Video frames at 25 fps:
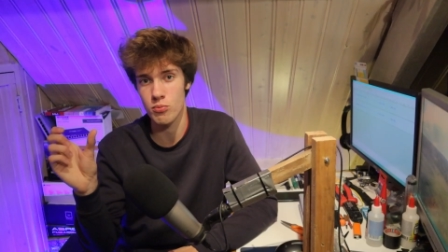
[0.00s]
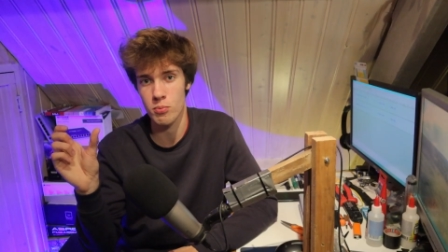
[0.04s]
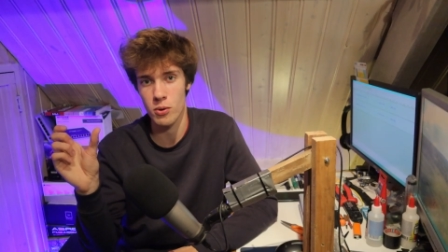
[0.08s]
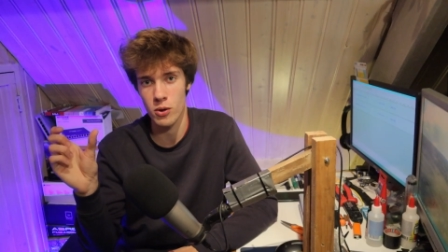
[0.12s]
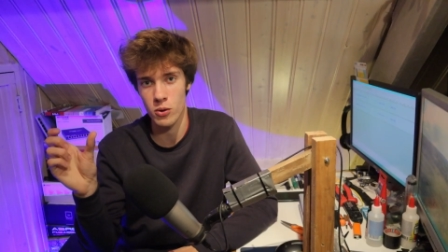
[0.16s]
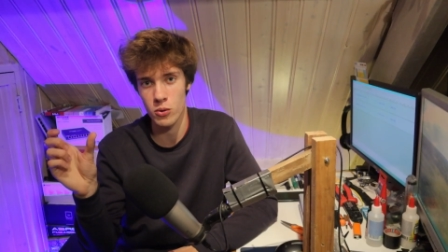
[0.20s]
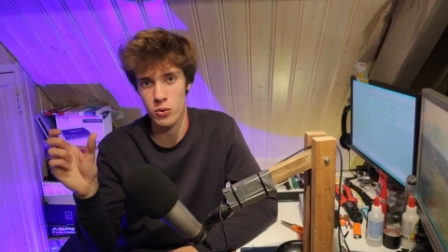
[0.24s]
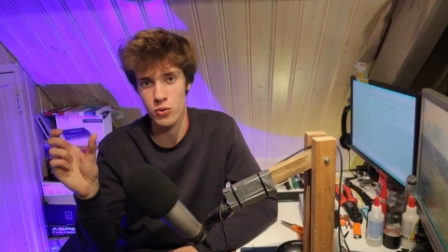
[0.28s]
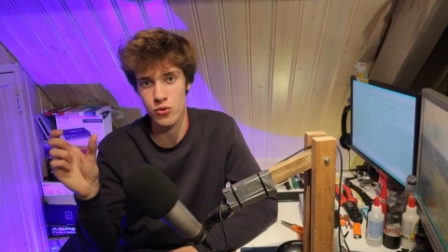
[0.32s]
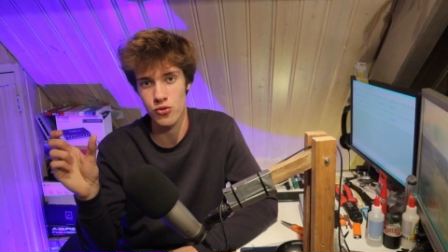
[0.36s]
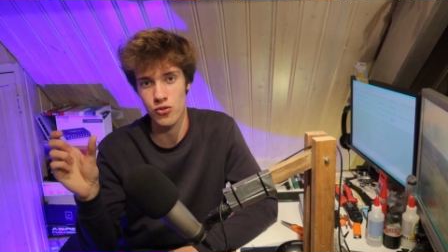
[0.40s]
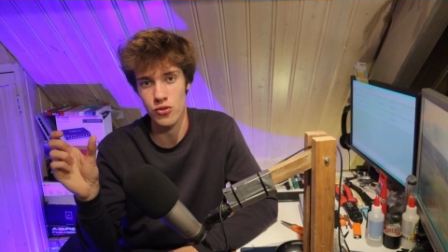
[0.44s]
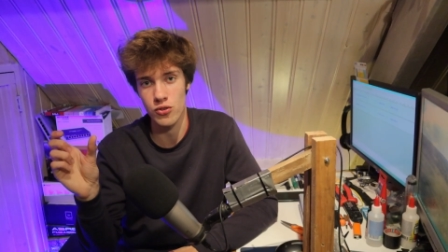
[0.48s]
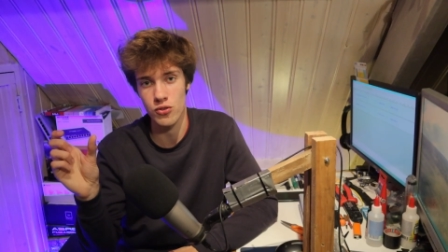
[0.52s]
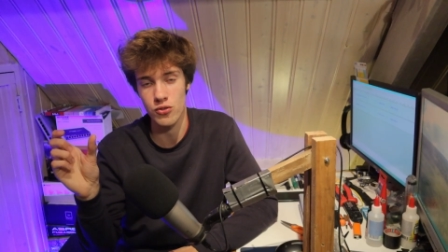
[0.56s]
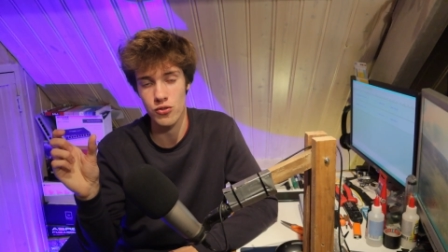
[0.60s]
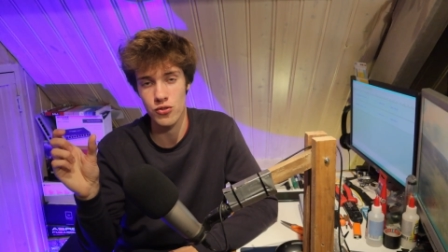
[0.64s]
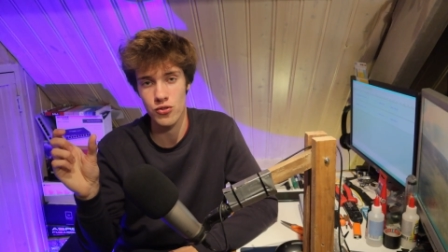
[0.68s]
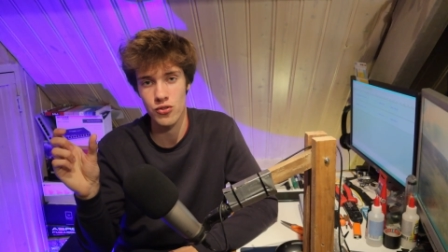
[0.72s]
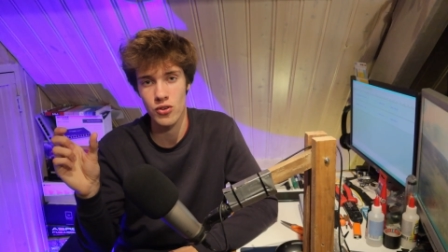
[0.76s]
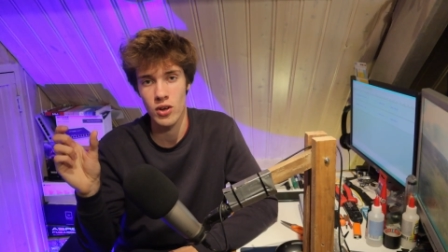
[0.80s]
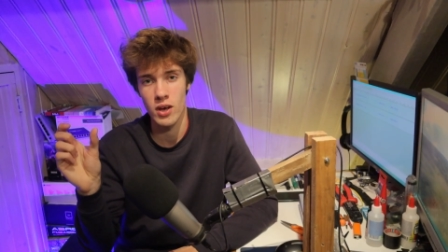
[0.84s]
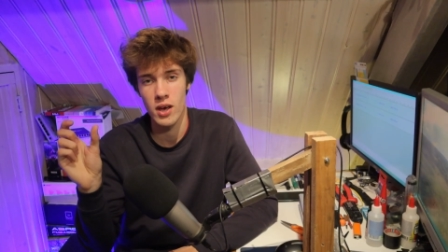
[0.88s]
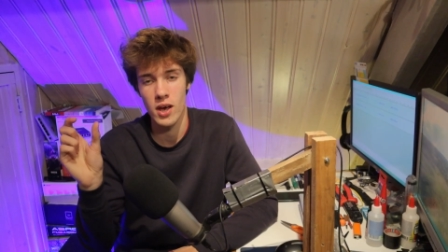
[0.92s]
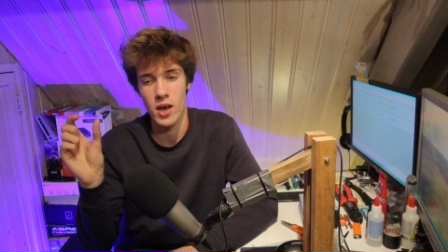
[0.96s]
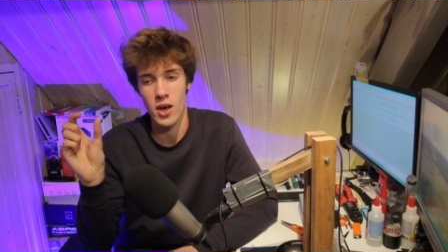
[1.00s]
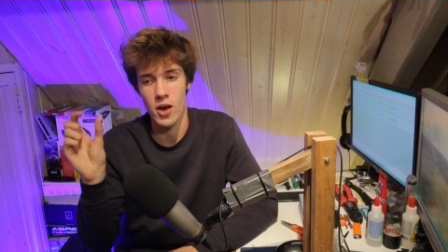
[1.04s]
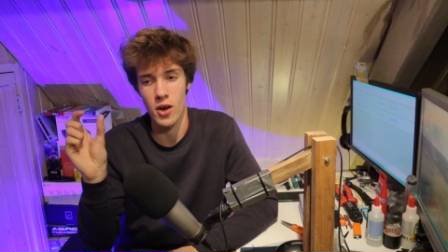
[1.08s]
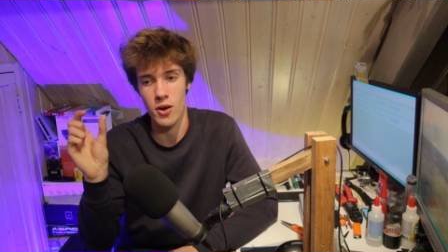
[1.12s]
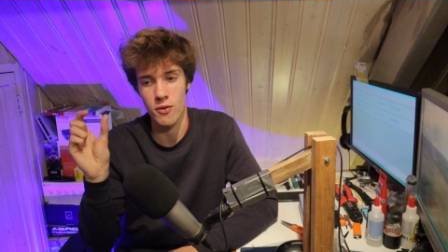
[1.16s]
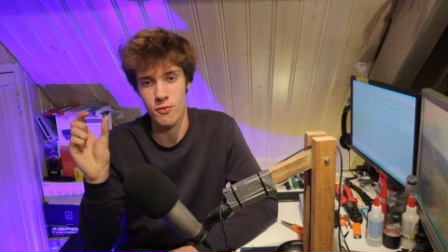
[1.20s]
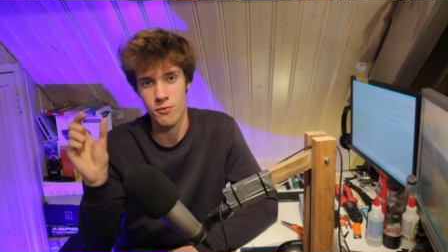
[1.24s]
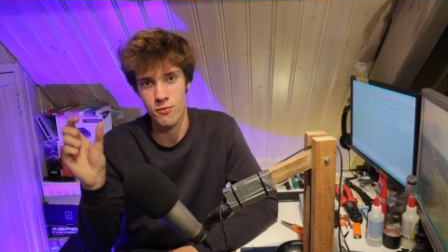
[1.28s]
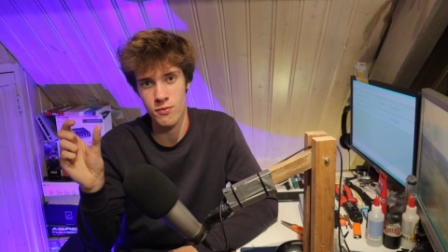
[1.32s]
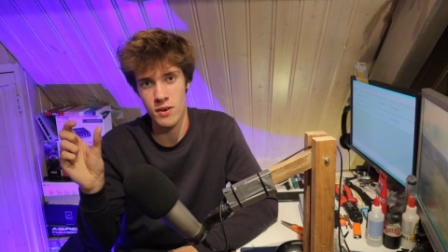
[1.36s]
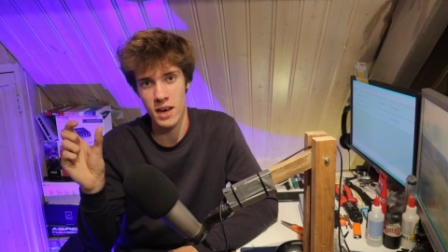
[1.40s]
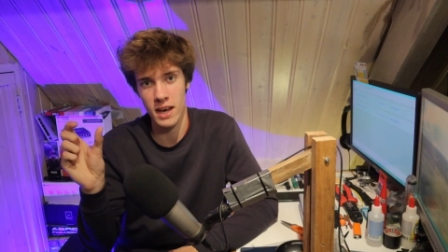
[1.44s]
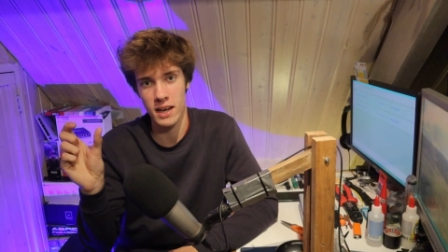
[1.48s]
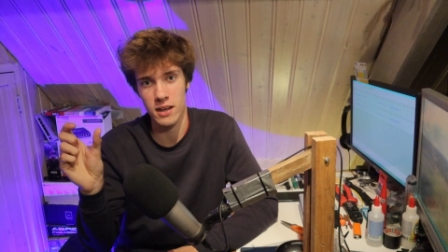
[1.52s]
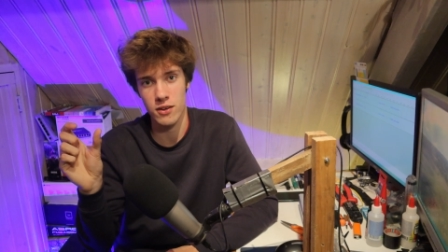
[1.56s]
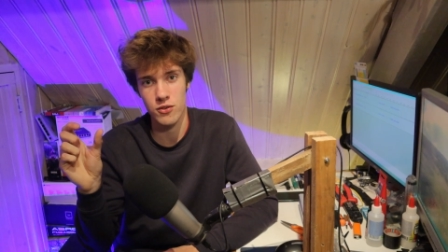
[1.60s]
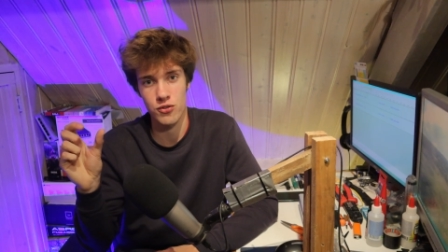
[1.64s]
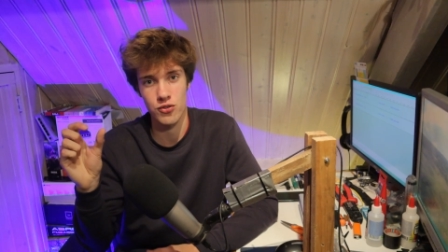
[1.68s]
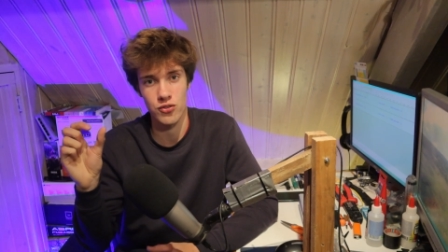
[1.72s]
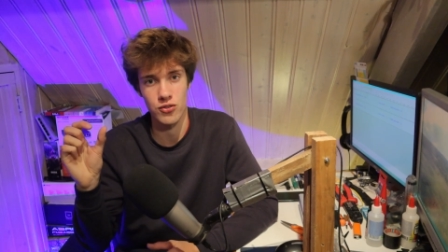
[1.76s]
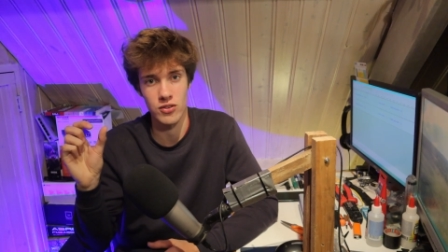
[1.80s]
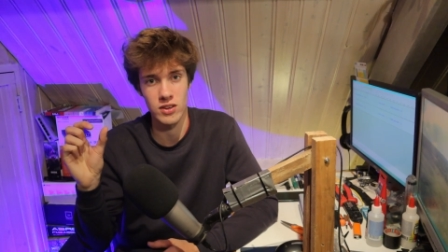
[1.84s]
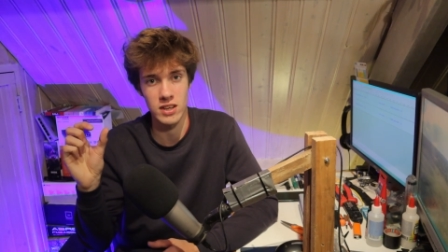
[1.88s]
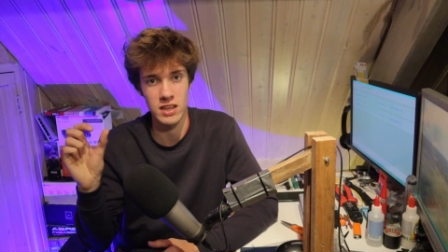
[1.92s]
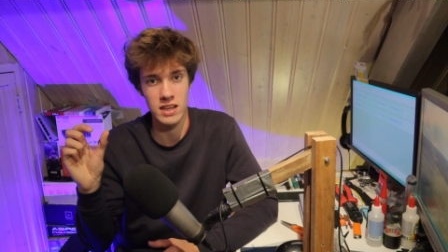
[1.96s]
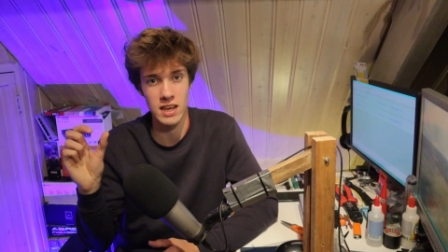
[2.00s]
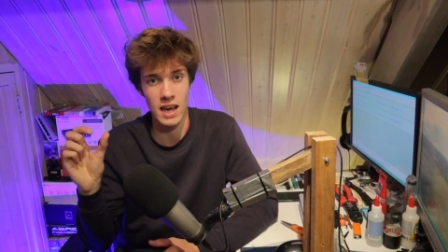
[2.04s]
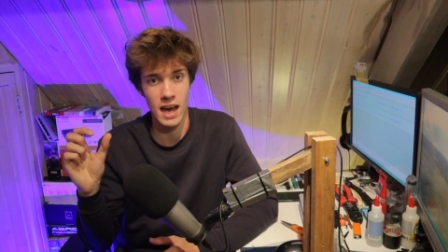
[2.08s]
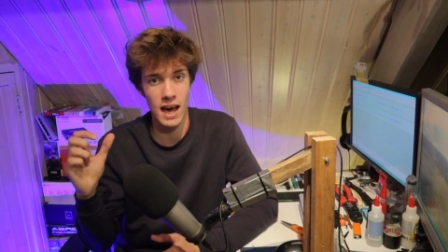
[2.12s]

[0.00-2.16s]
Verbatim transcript: pulses affects the